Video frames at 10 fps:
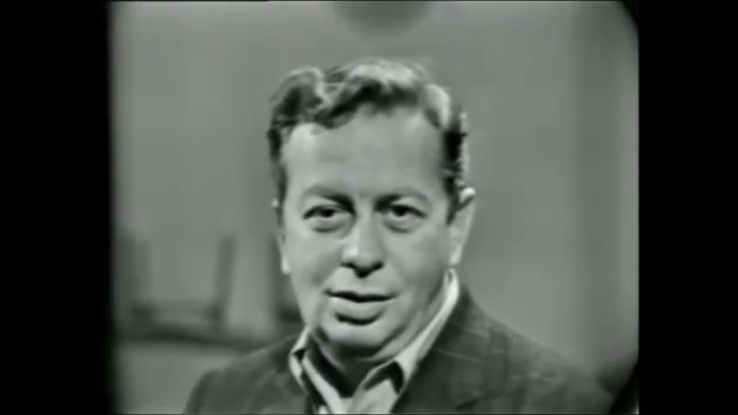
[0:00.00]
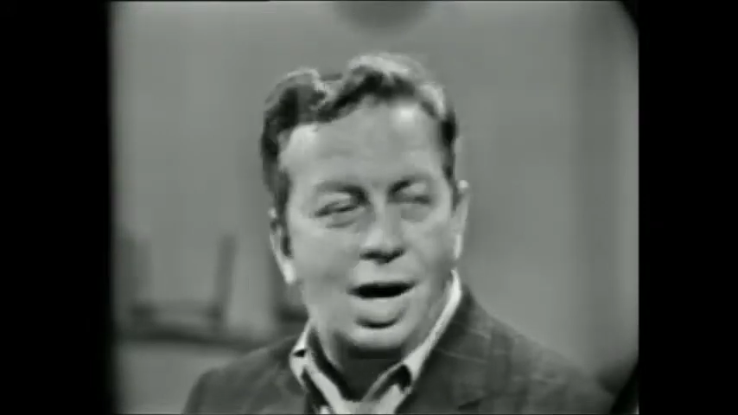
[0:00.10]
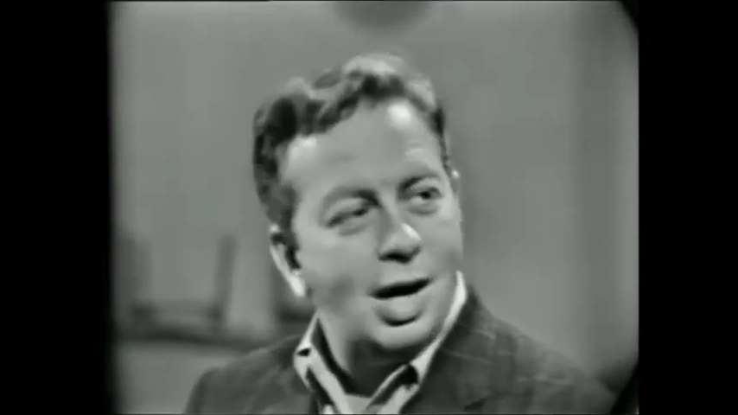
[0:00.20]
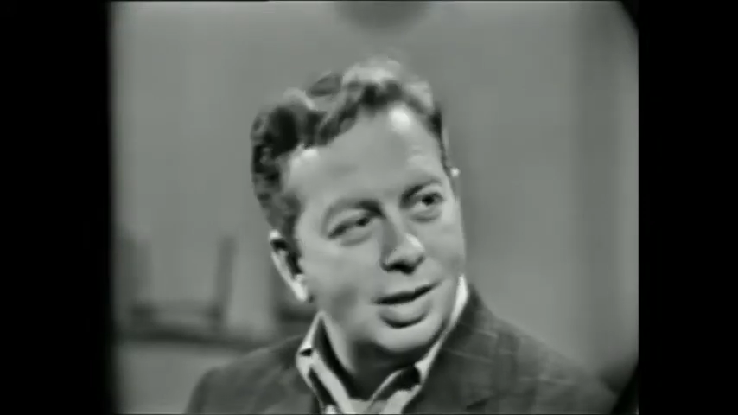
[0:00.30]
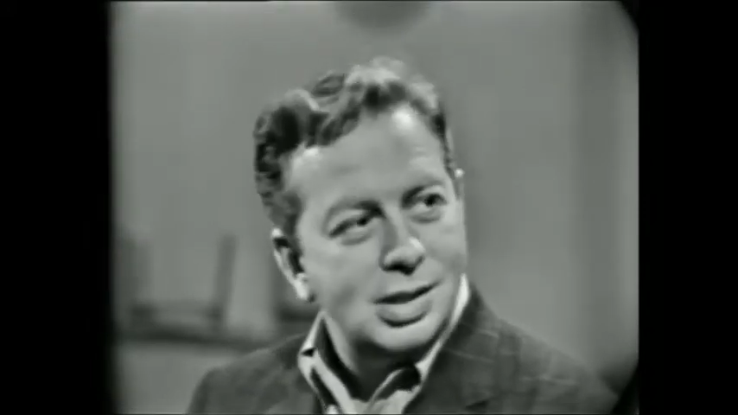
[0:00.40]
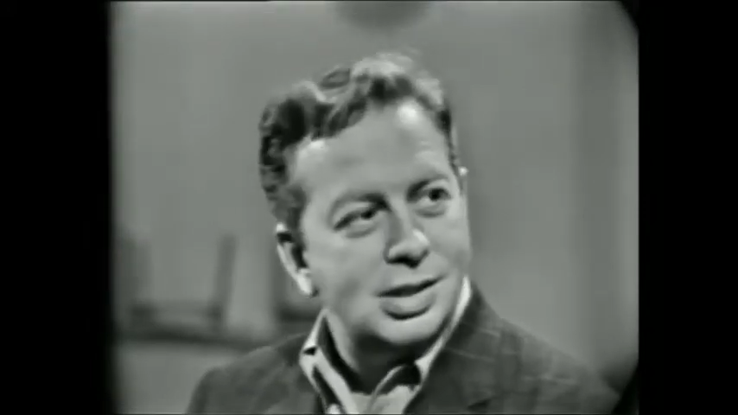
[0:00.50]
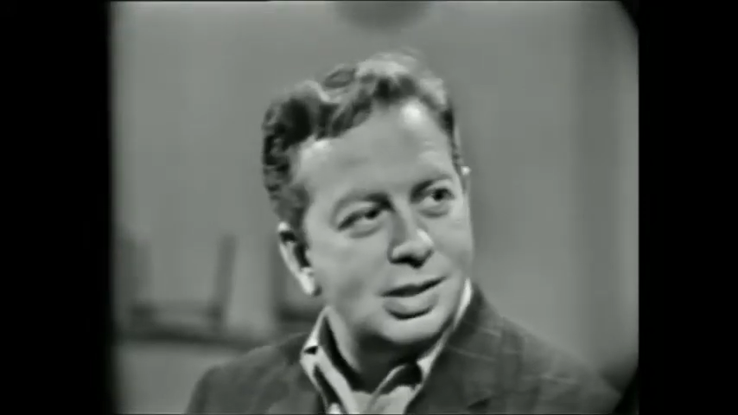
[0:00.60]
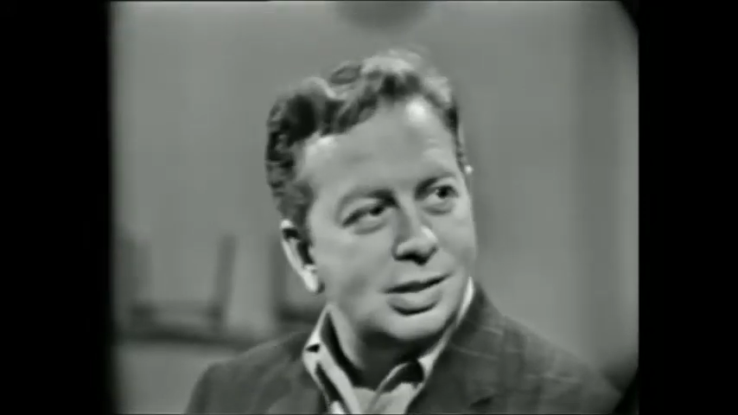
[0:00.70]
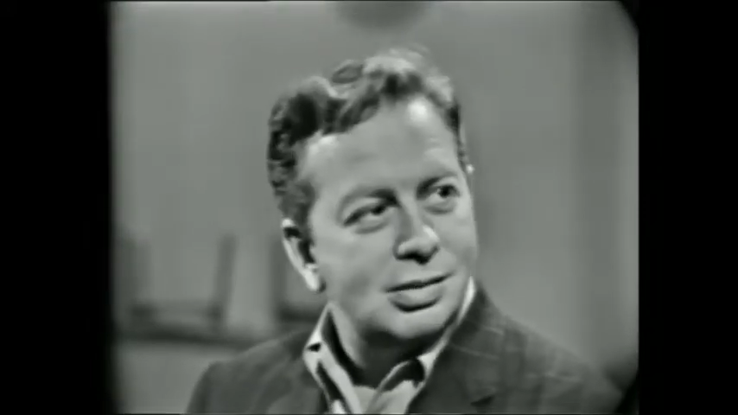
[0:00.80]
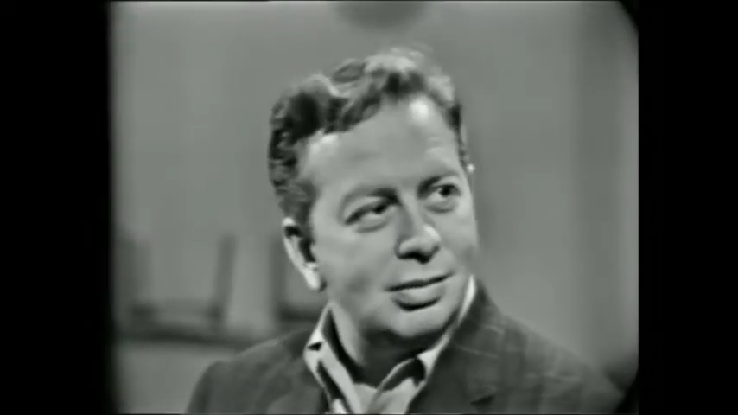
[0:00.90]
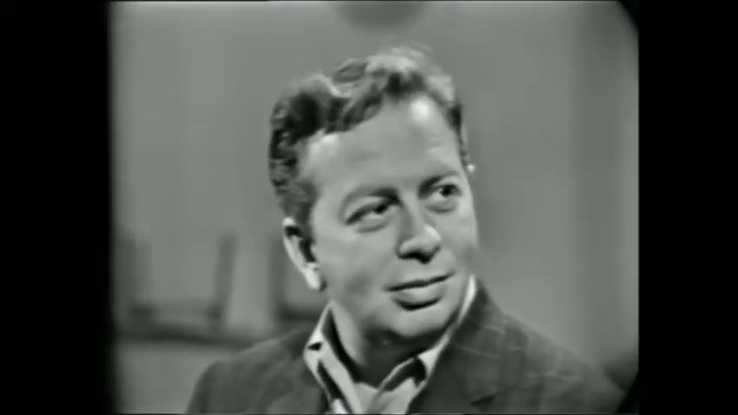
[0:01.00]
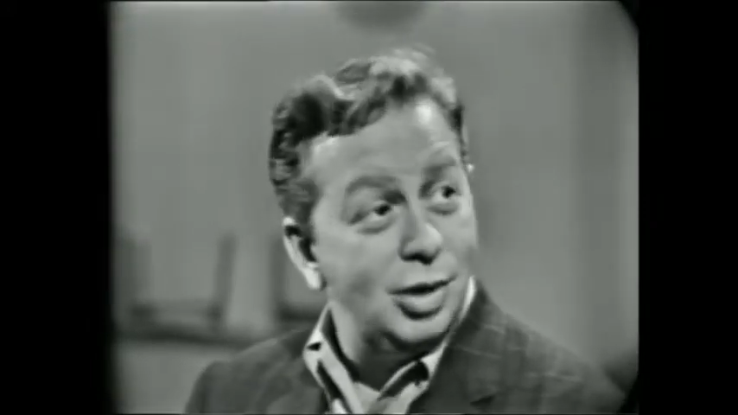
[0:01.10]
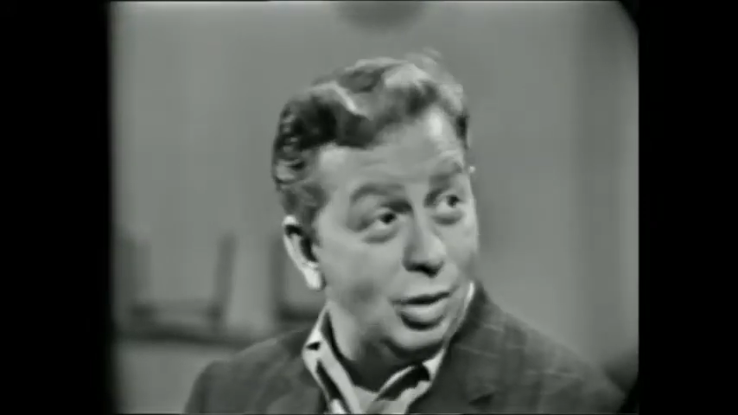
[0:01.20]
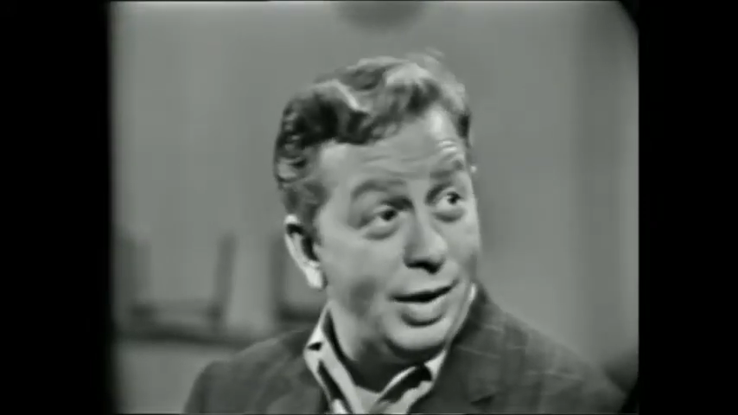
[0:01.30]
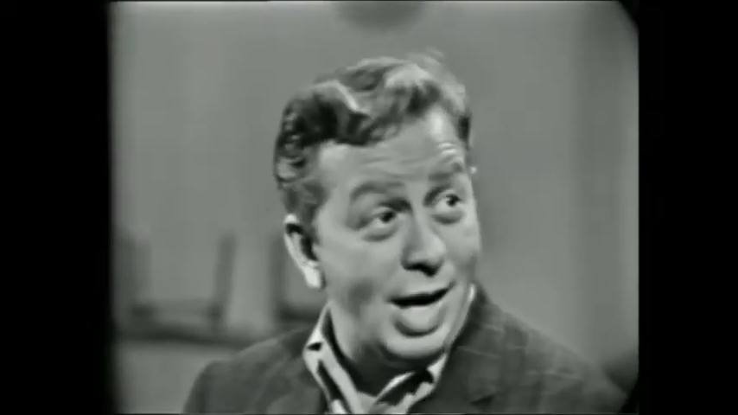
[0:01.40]
artists,
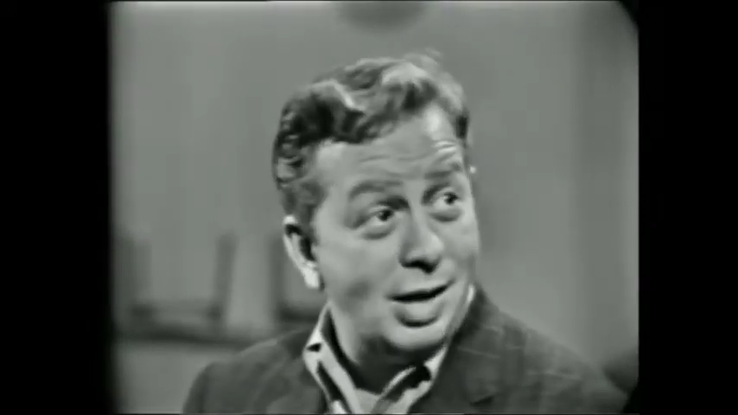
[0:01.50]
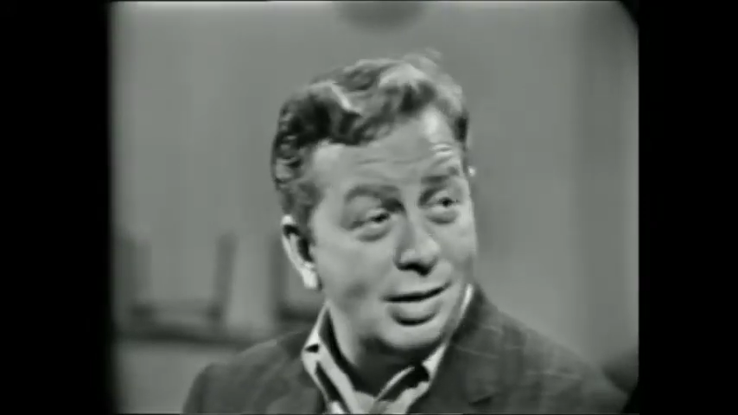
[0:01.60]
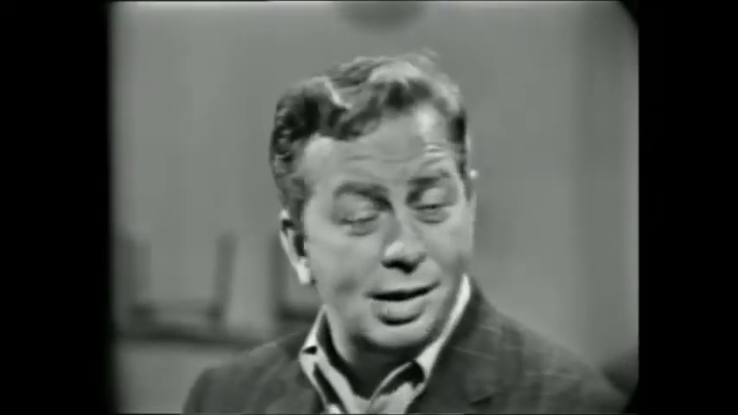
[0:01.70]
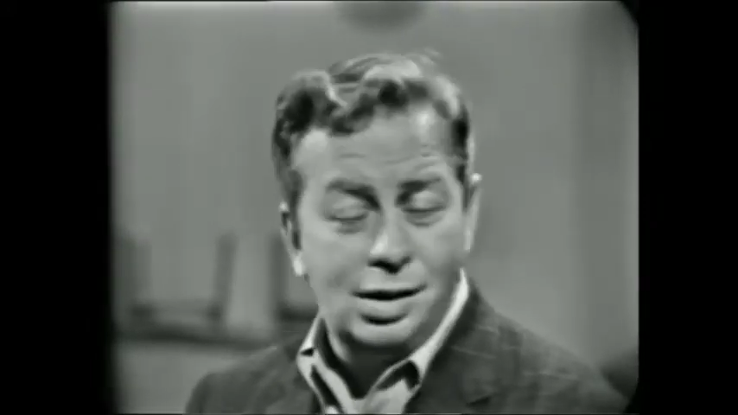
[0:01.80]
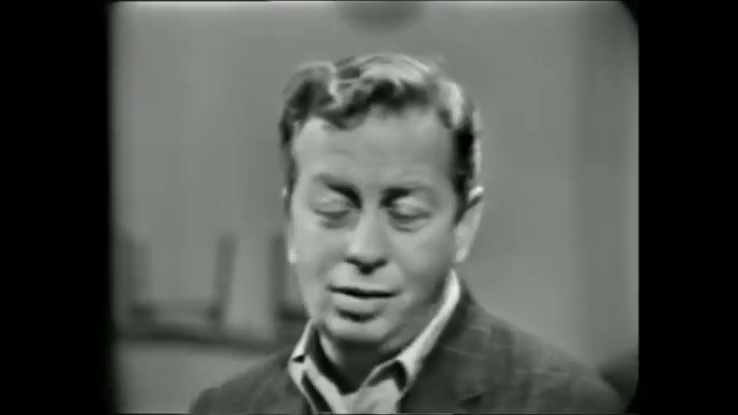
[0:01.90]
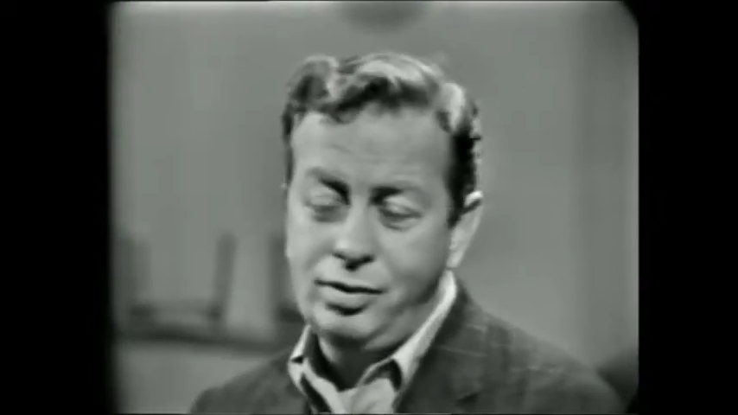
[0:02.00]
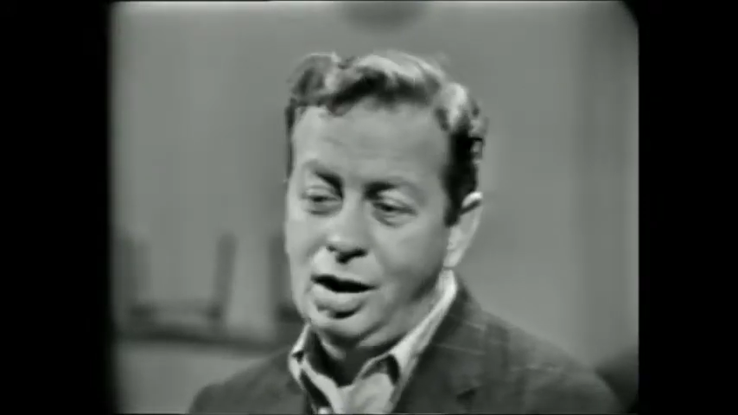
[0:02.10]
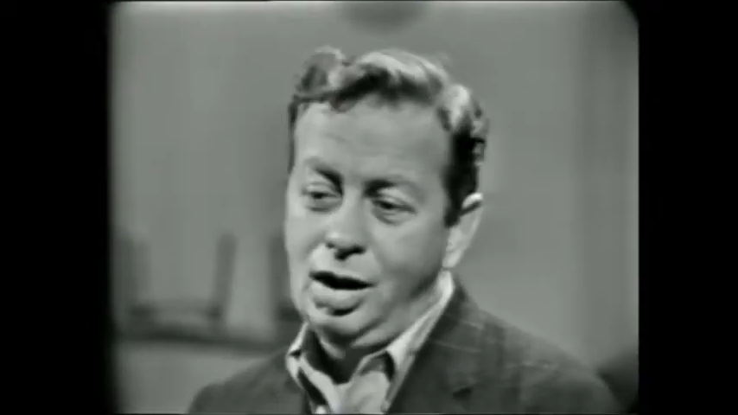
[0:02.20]
you know, that I can think of,